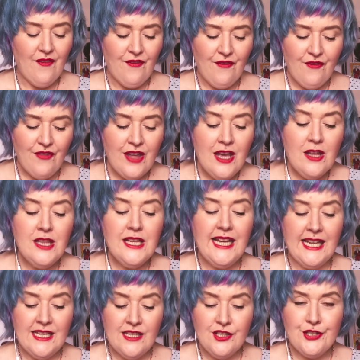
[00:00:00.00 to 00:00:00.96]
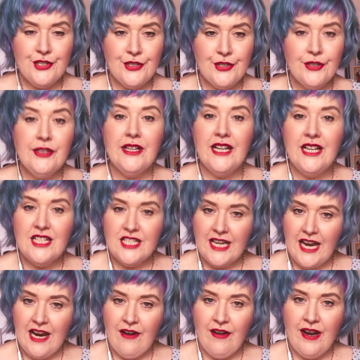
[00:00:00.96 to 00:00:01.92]
feel into each
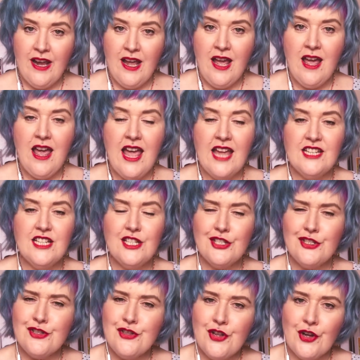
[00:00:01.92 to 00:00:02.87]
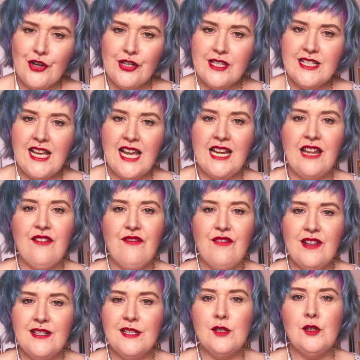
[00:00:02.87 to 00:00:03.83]
area and just notice any
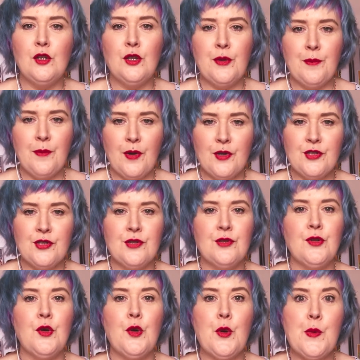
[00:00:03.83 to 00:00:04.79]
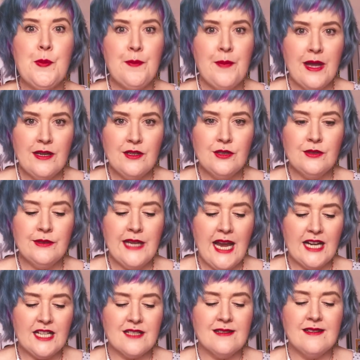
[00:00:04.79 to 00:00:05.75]
physical or emotional or mental
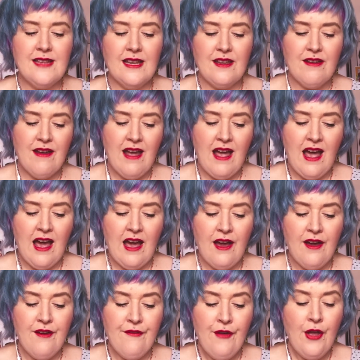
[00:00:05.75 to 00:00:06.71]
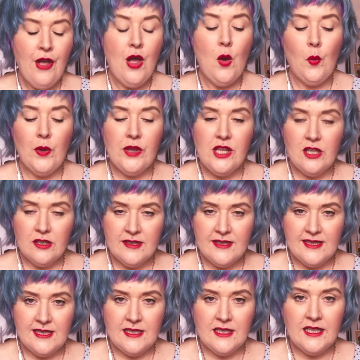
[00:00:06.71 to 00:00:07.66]
reactions that you have when you
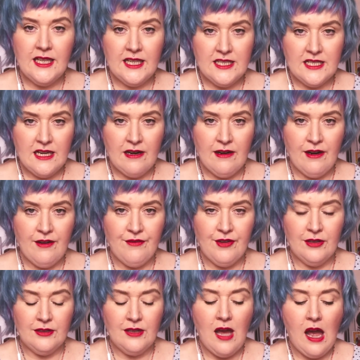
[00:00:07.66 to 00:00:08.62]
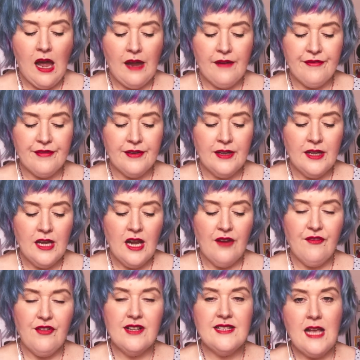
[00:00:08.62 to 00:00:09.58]
consider each area of your life.
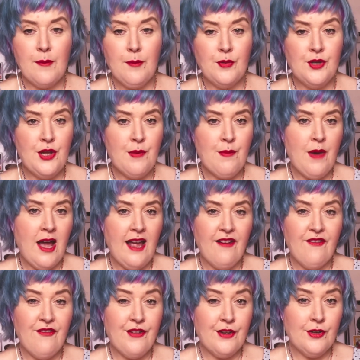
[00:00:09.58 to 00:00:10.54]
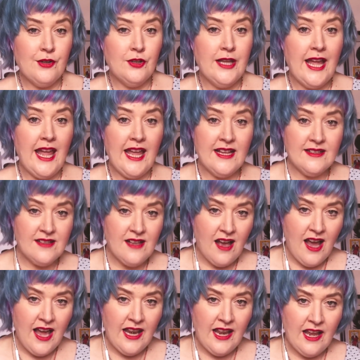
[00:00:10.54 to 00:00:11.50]
For example, you might feel
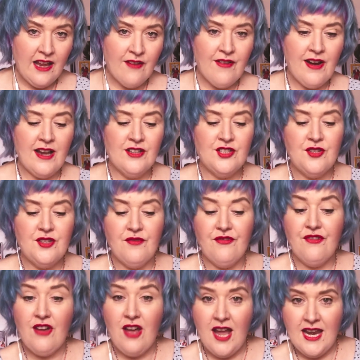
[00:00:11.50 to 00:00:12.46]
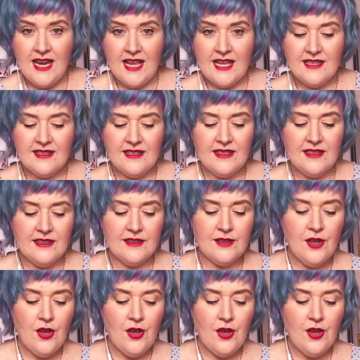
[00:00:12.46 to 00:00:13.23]
anxiety around finances,